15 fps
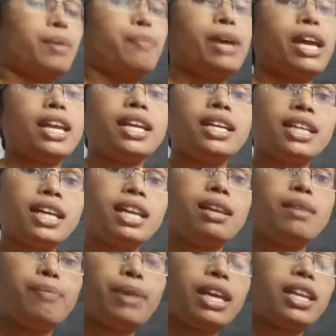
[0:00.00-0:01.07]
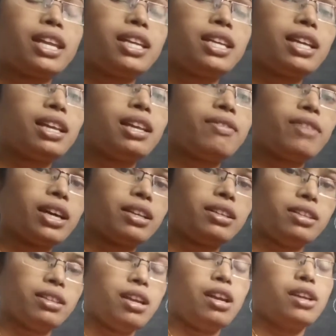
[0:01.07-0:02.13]
parental
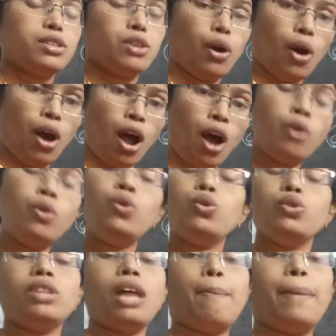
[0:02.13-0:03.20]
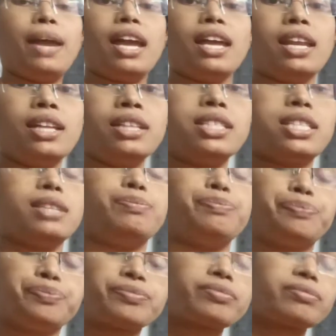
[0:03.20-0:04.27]
one. So how the parents
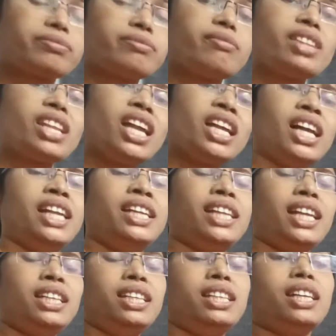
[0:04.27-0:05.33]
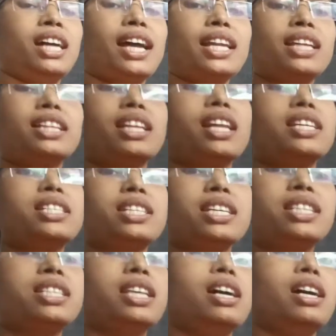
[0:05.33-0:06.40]
containing
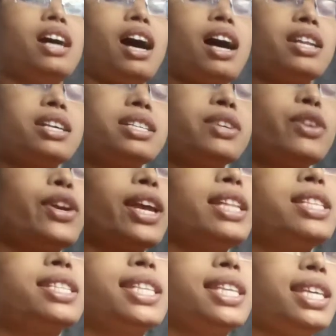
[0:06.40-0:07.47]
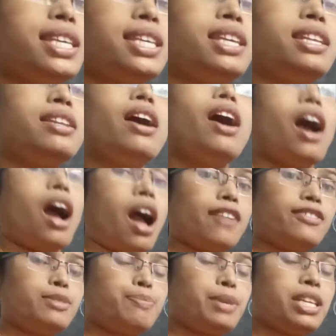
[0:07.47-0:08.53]
characteristics, or as you can see in
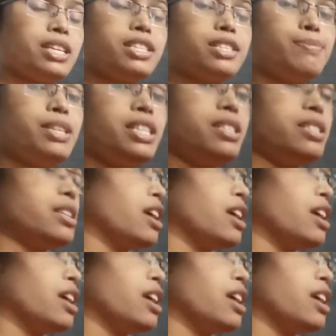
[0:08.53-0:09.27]
offsprings, means